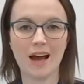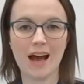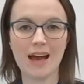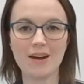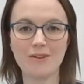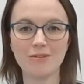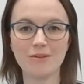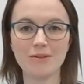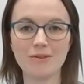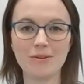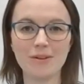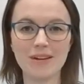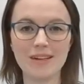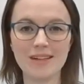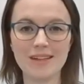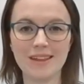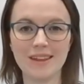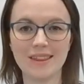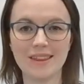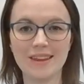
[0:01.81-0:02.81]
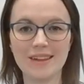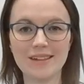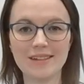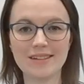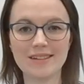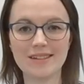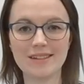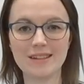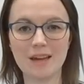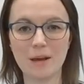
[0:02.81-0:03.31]
Hi everyone,
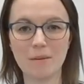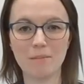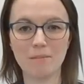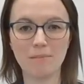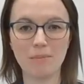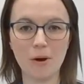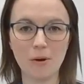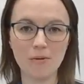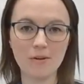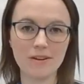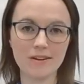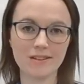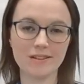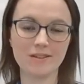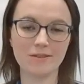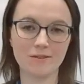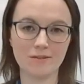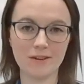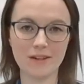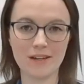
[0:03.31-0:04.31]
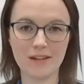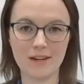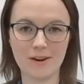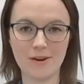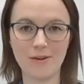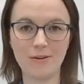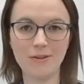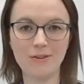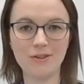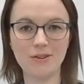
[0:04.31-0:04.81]
this is a bonus
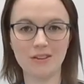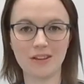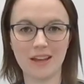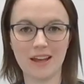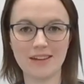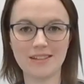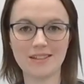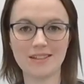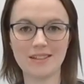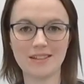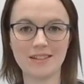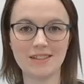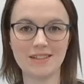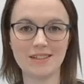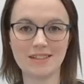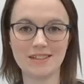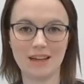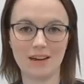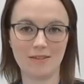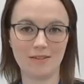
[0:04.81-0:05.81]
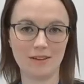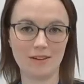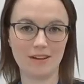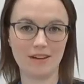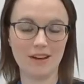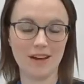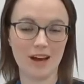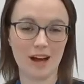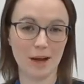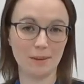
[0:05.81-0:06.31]
video to lesson 7.
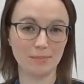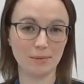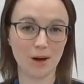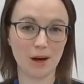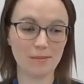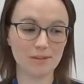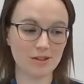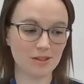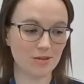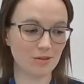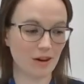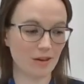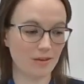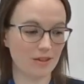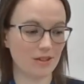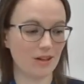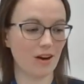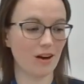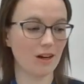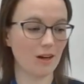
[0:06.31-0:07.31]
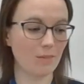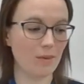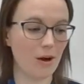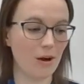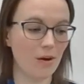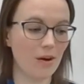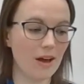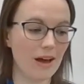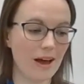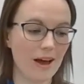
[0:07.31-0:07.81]
I promised you I would talk
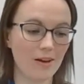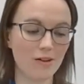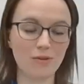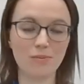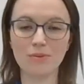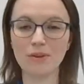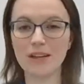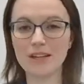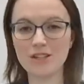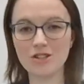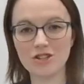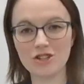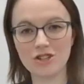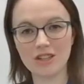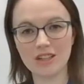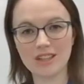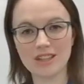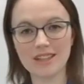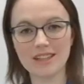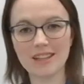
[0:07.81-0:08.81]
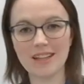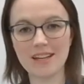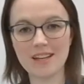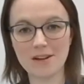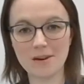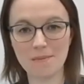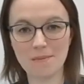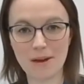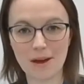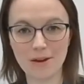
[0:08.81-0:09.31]
about how to play Chillin' like
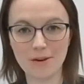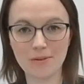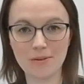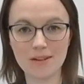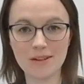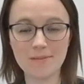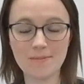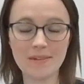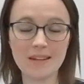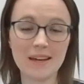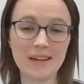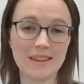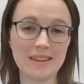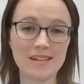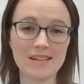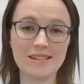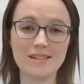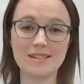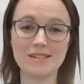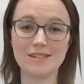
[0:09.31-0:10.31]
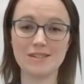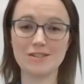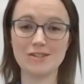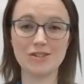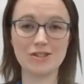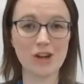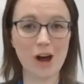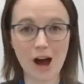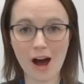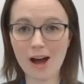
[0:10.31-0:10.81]
a penguin. This is
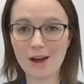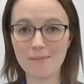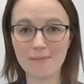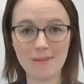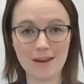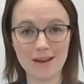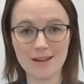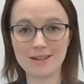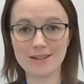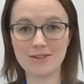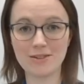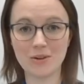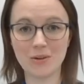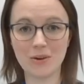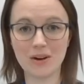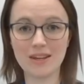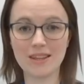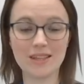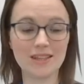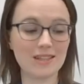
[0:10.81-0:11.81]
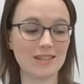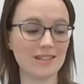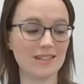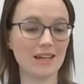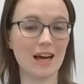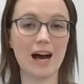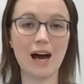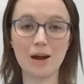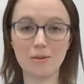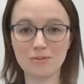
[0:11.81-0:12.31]
not mandatory, this
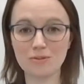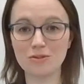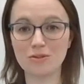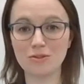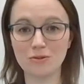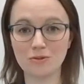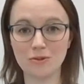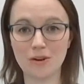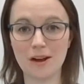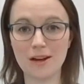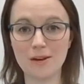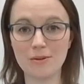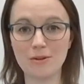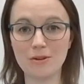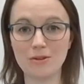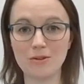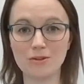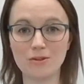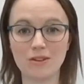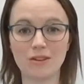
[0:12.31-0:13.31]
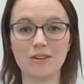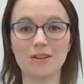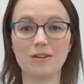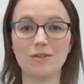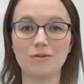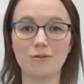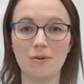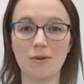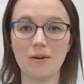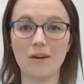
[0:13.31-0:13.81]
is optional for anyone who's looking
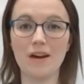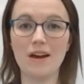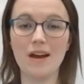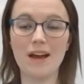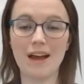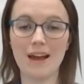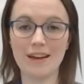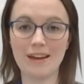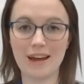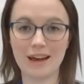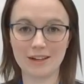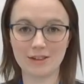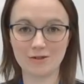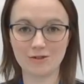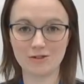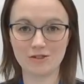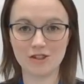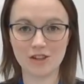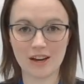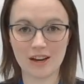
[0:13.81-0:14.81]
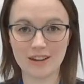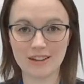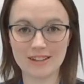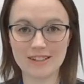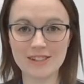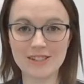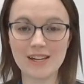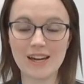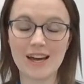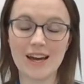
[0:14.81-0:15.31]
for an extra
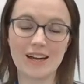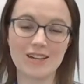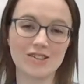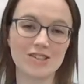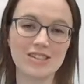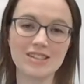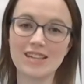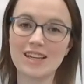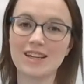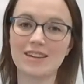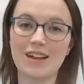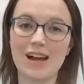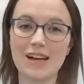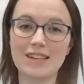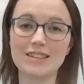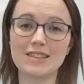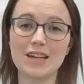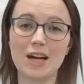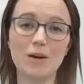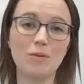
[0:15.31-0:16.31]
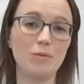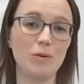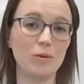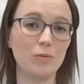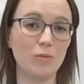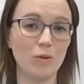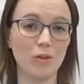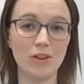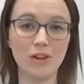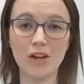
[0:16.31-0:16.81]
challenge. And just like last time, we
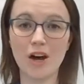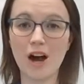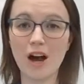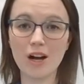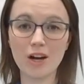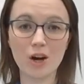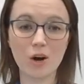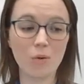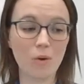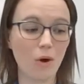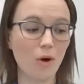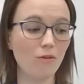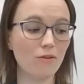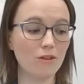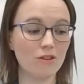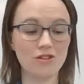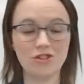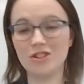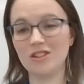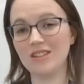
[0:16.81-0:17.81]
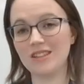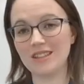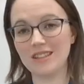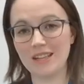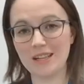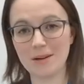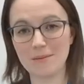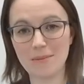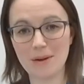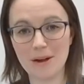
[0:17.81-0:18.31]
will not go over Chillin'
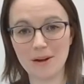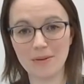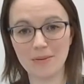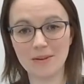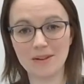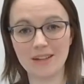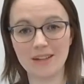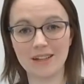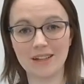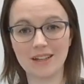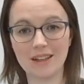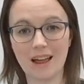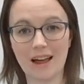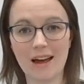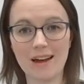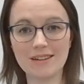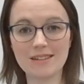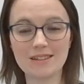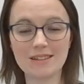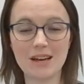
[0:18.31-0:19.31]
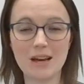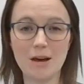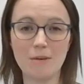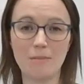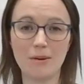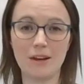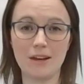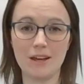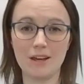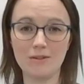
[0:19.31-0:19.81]
like a penguin in class,
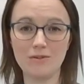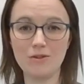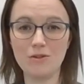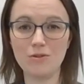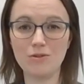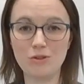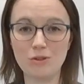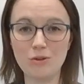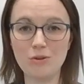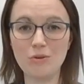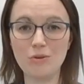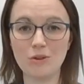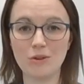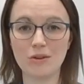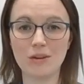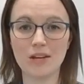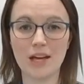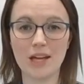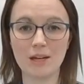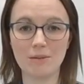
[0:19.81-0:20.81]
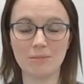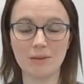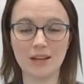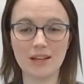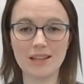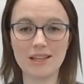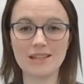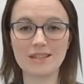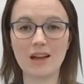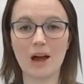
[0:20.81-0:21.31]
but if you do learn how to
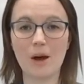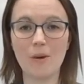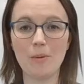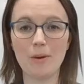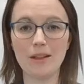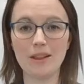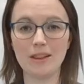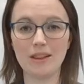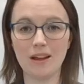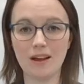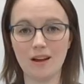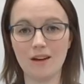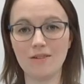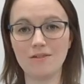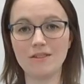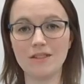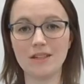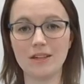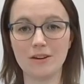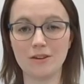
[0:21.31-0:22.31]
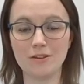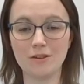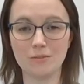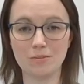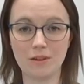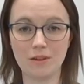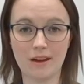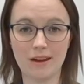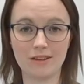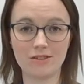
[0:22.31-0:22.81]
play this, I would love to hear you
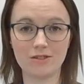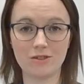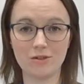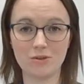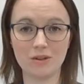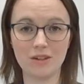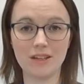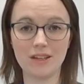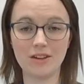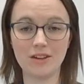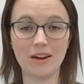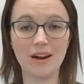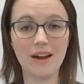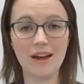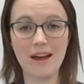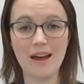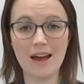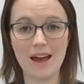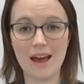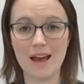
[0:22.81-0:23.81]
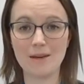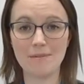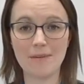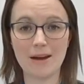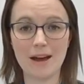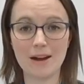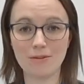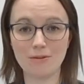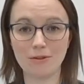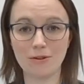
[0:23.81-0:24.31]
play it. So you can either hang
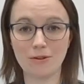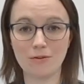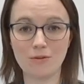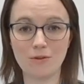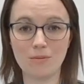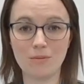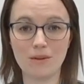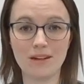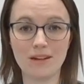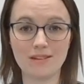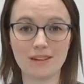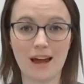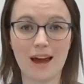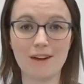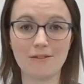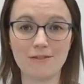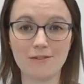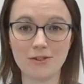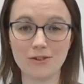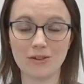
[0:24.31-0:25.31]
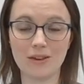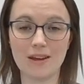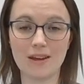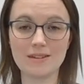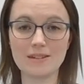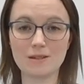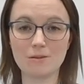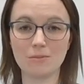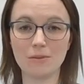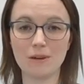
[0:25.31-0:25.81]
back for a few minutes after your
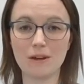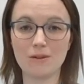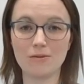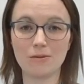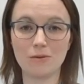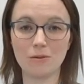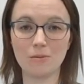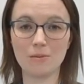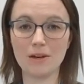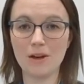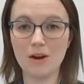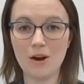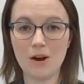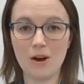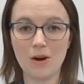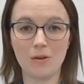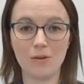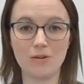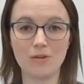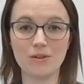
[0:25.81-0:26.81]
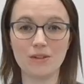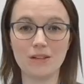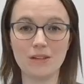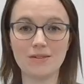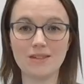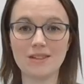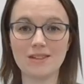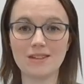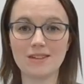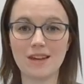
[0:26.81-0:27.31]
lesson to play it for me, or you can
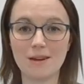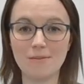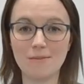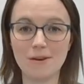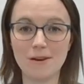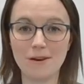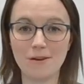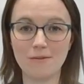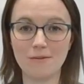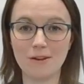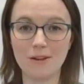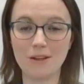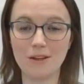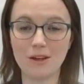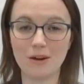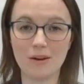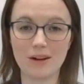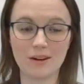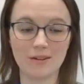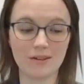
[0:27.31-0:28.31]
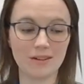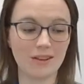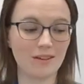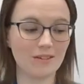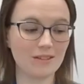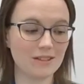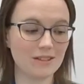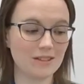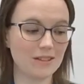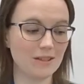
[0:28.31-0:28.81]
even send me a video and I would
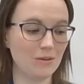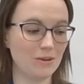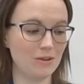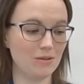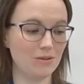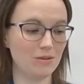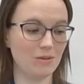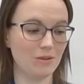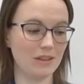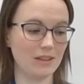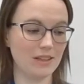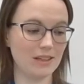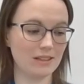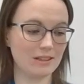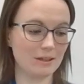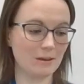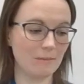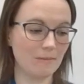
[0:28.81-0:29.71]
love to see what you do with this.